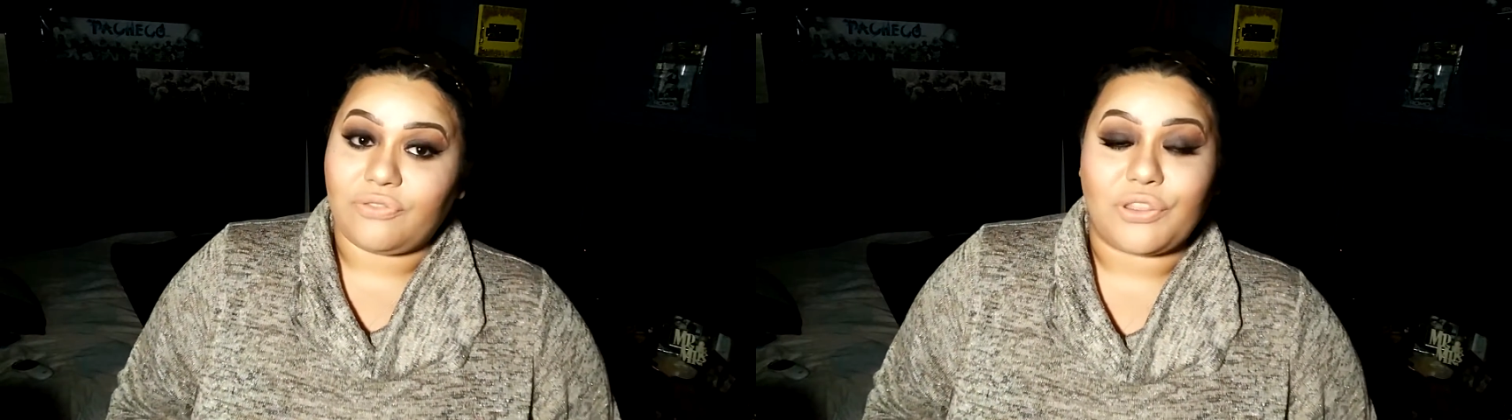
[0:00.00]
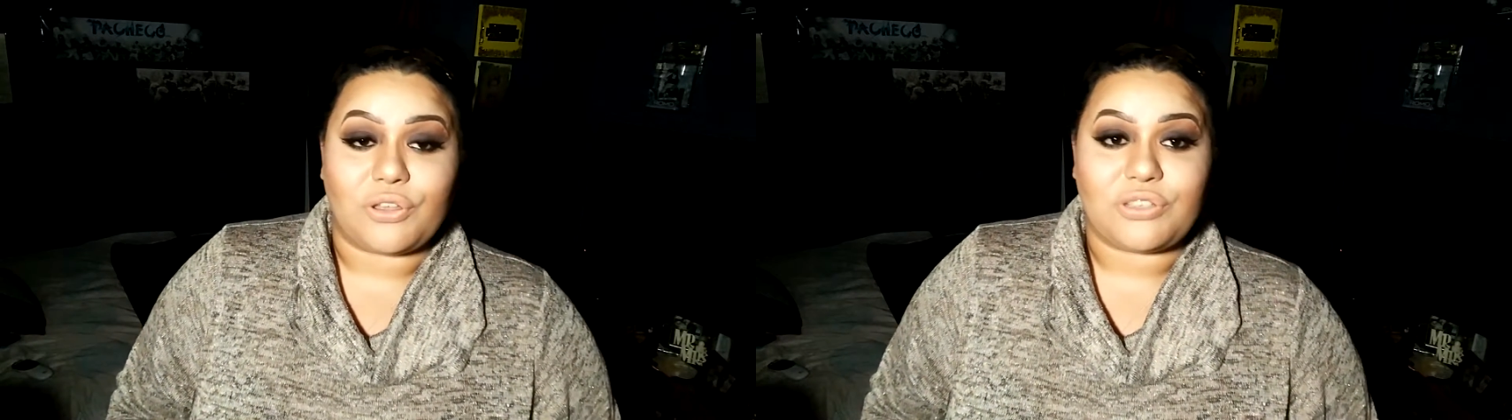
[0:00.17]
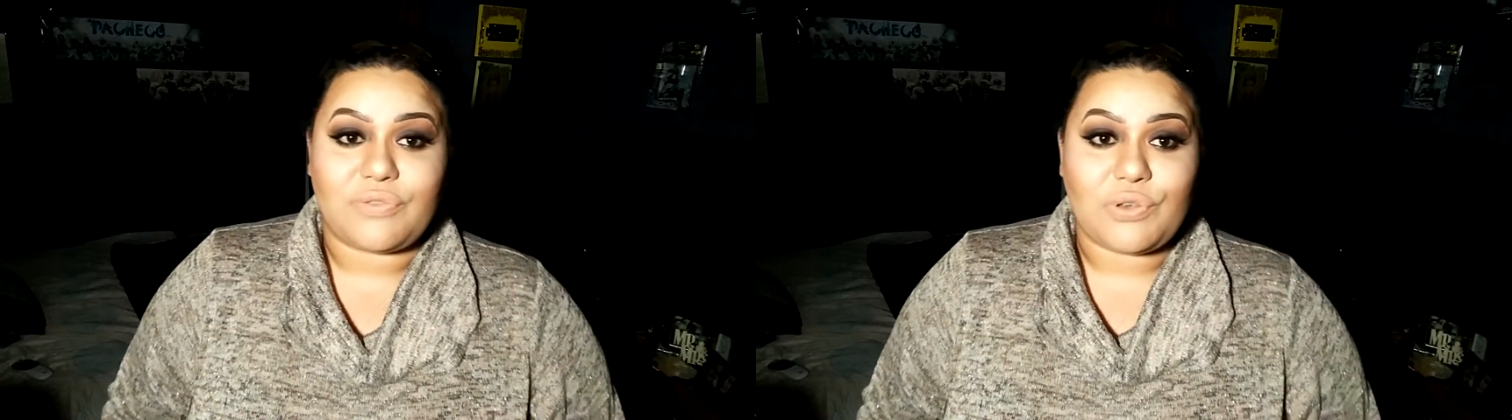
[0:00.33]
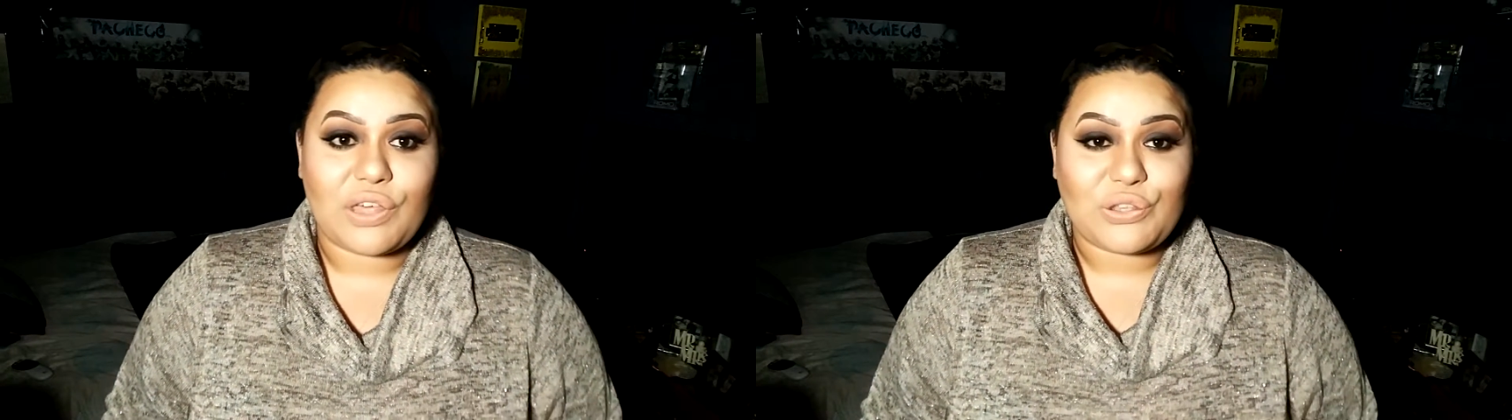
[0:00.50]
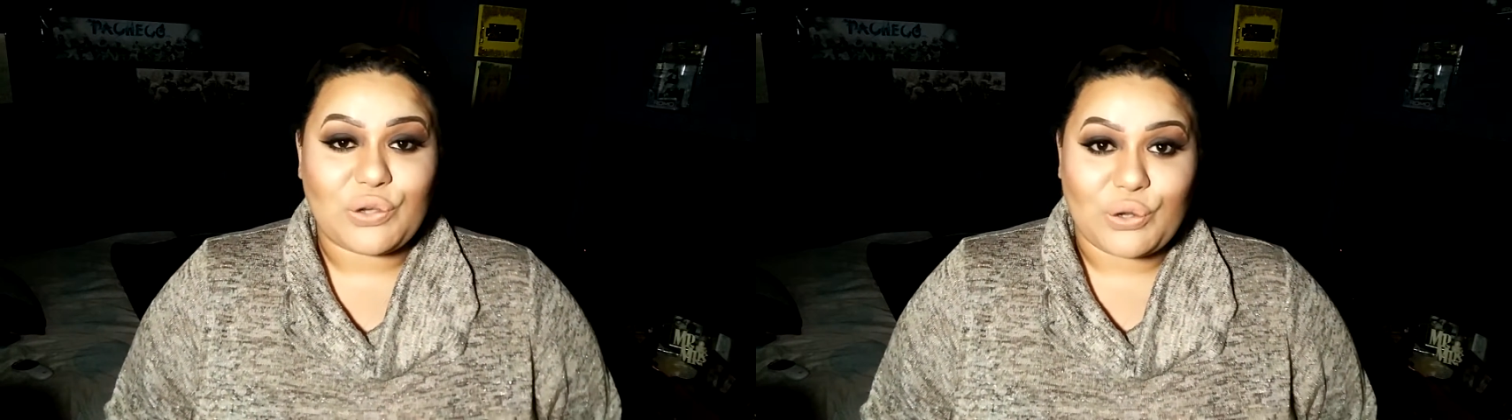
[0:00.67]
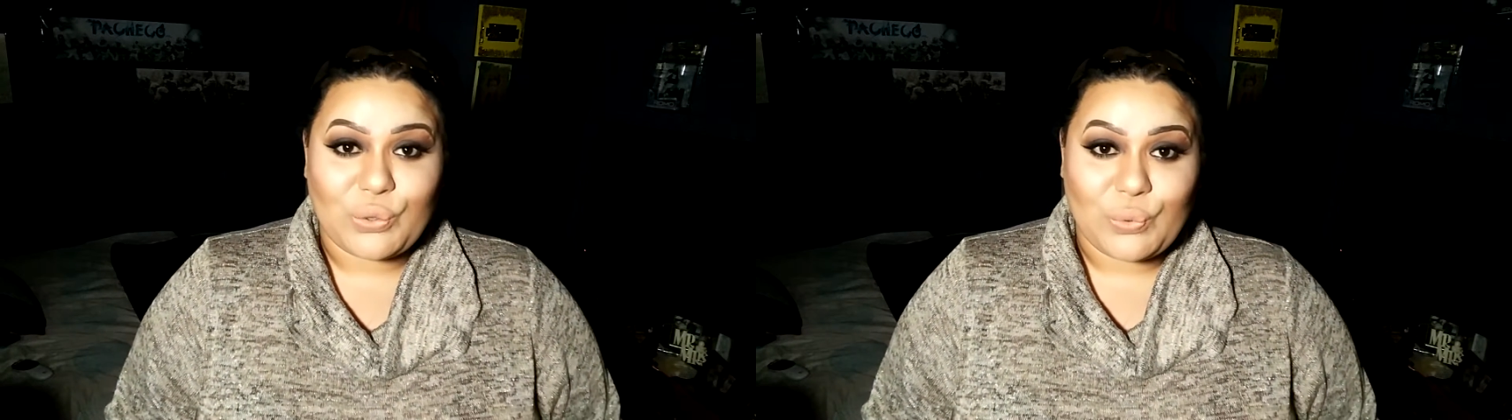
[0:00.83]
For those of you
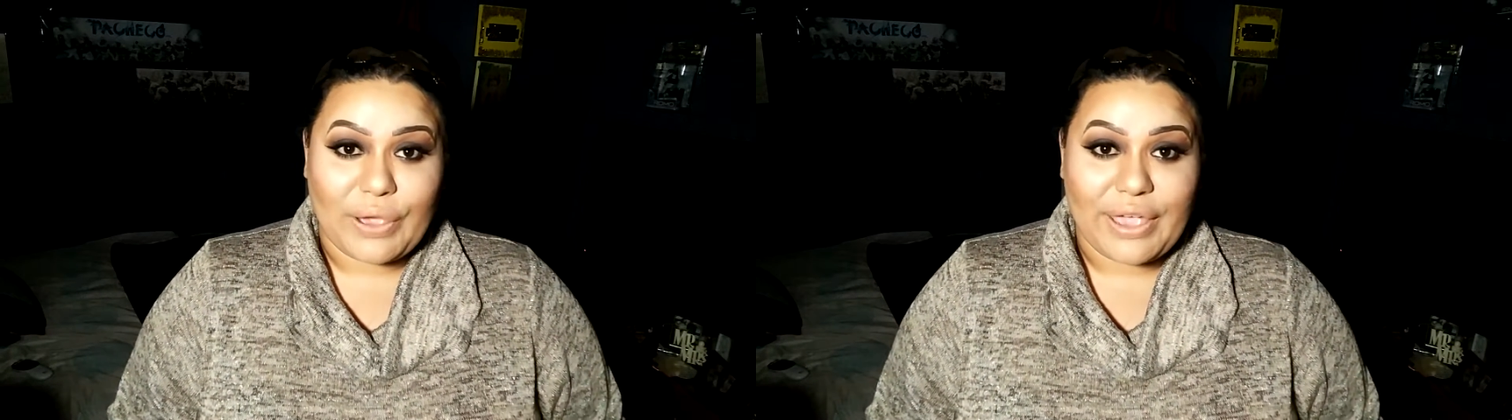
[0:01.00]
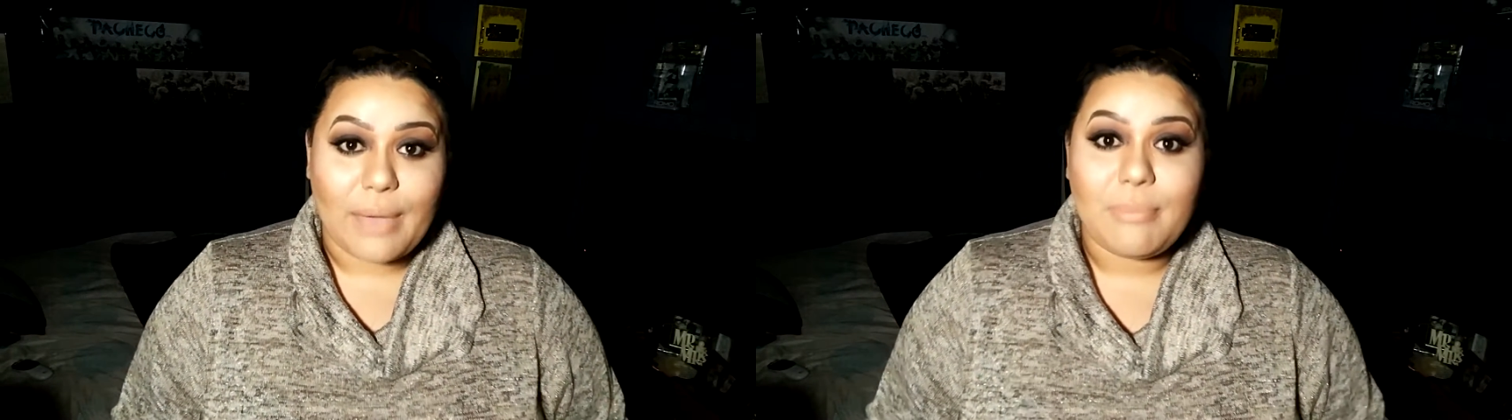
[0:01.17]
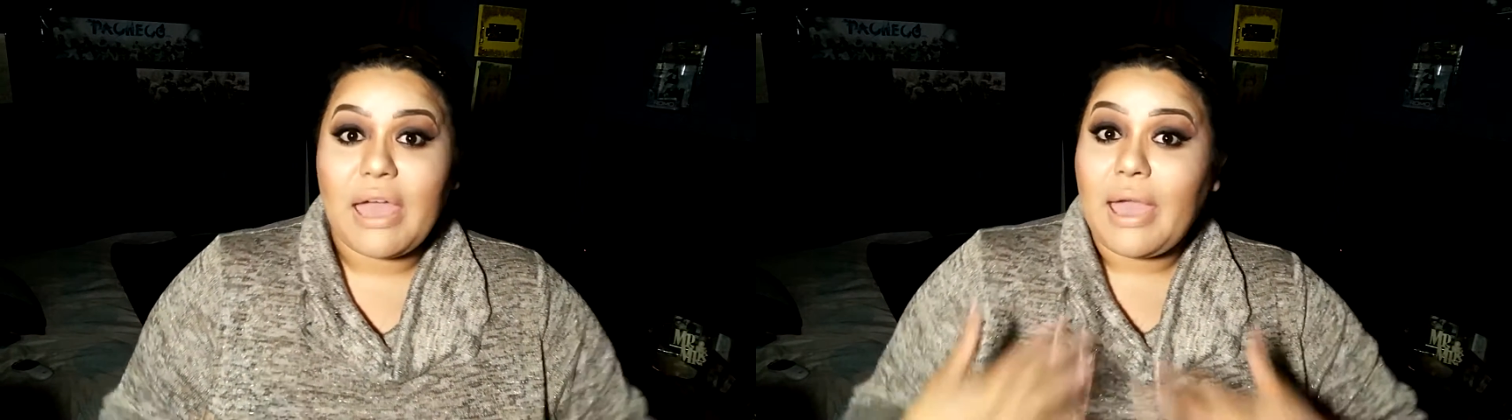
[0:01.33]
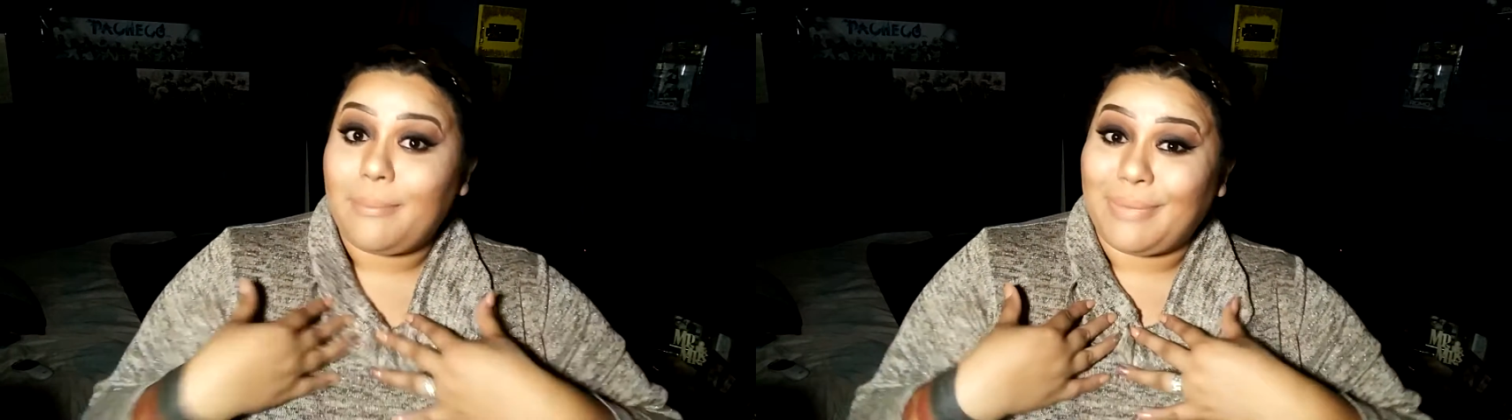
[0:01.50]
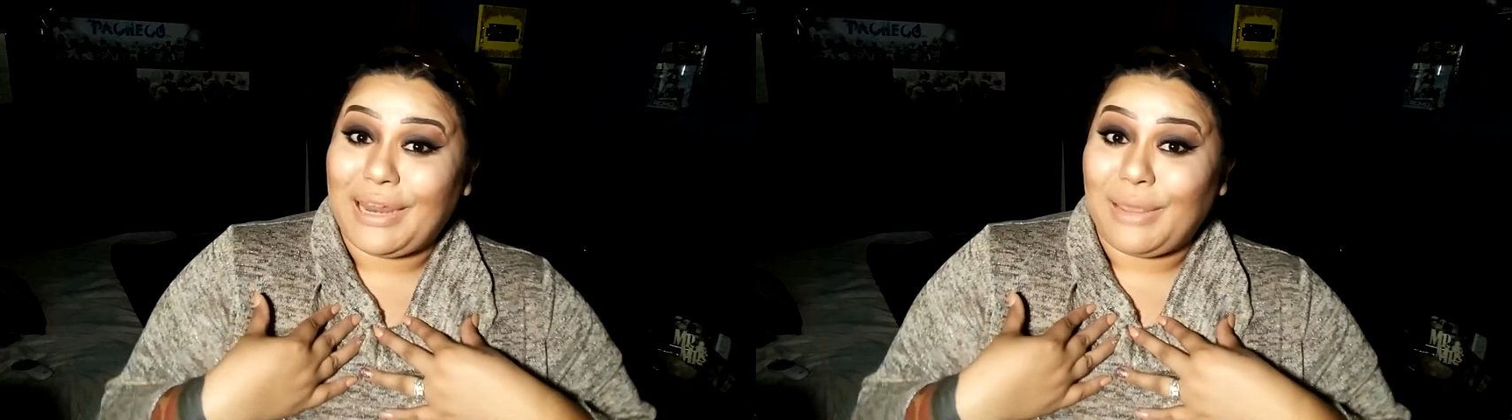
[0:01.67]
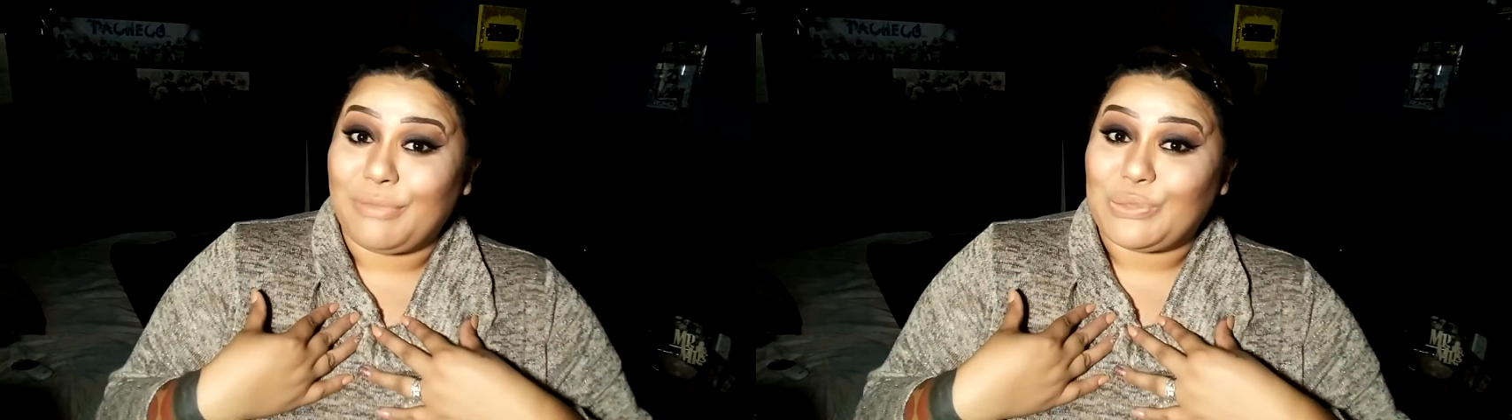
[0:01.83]
that don't know who I am,
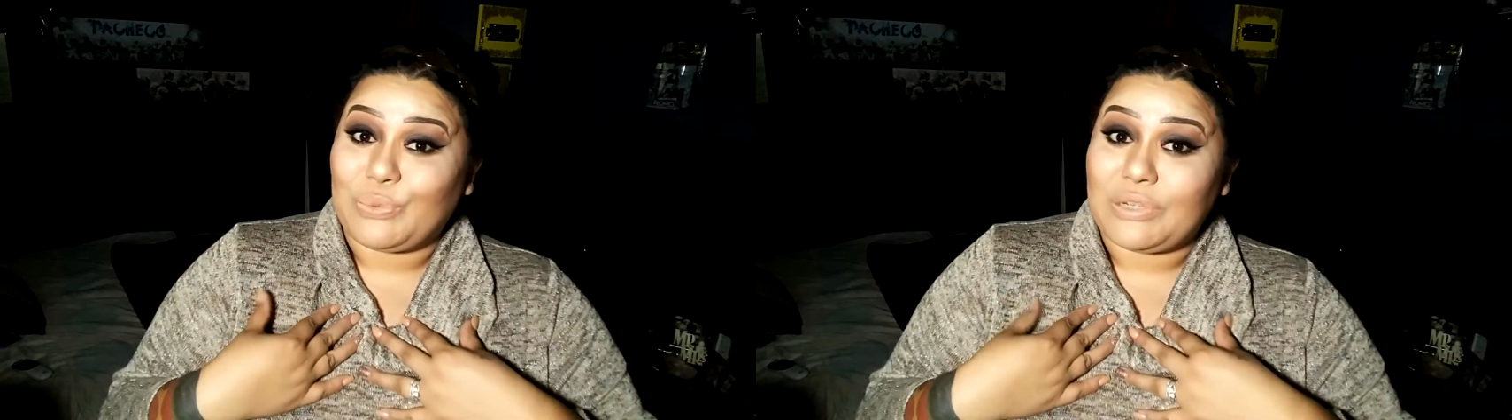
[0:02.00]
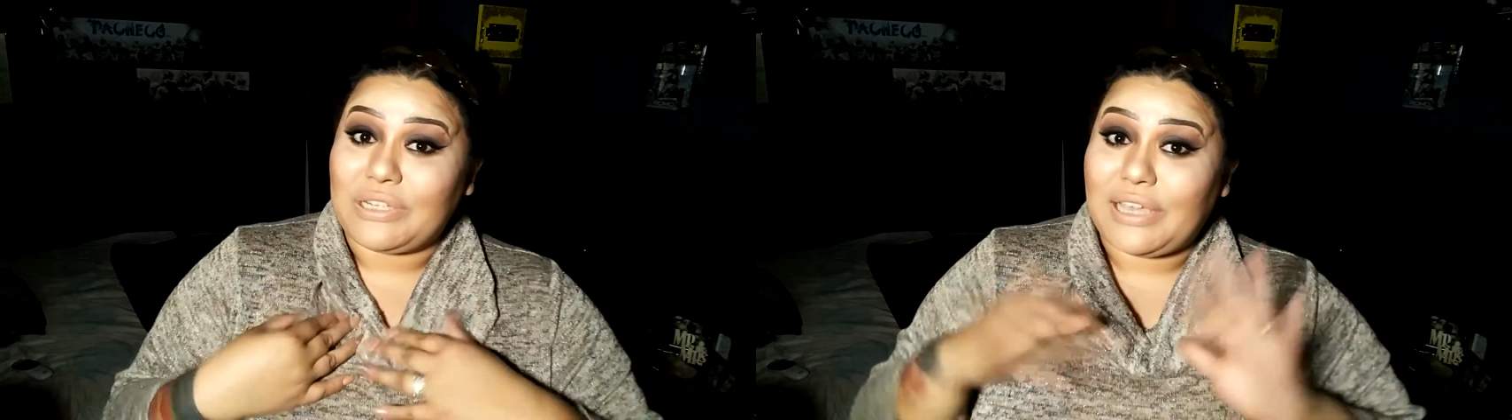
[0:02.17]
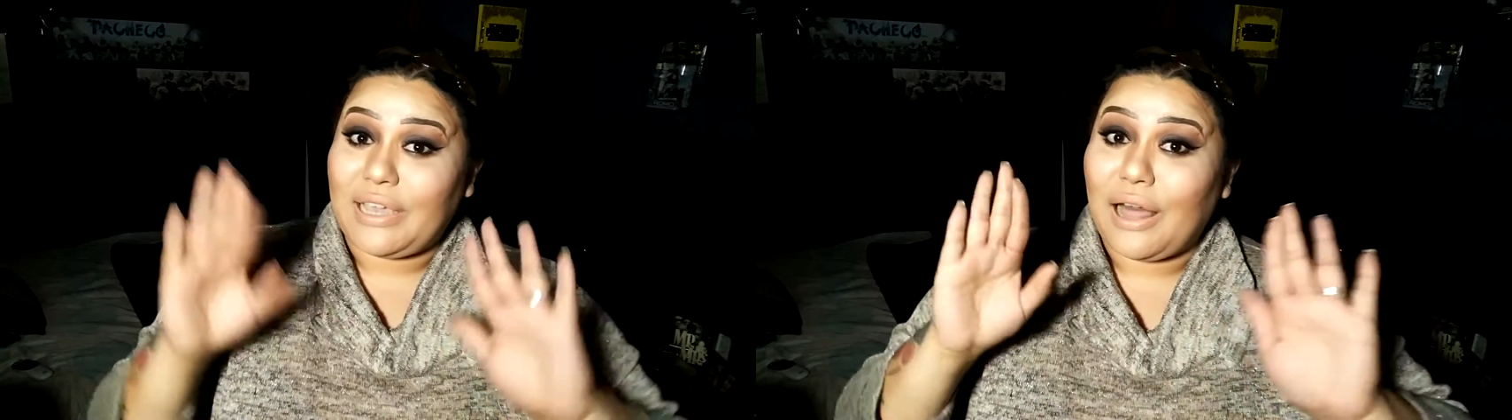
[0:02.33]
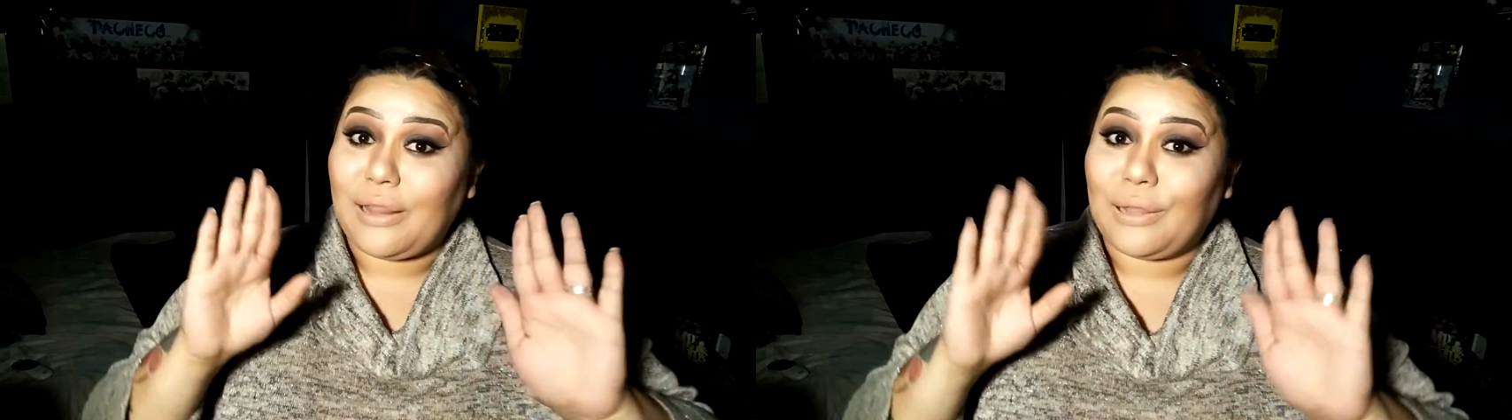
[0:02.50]
my name is Wendy.